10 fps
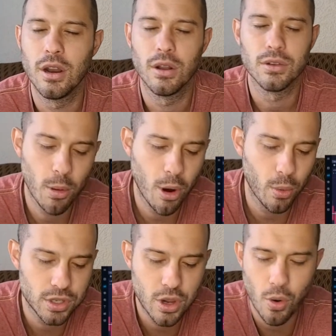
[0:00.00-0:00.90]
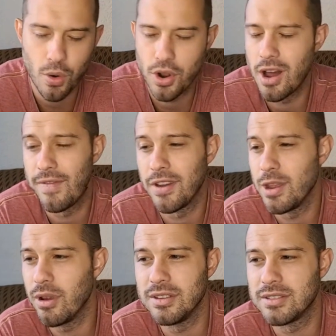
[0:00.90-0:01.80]
You know, talk about what's going on. If
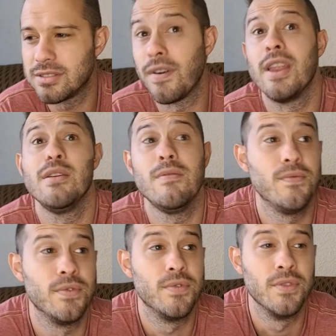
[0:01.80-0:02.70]
anybody's, if any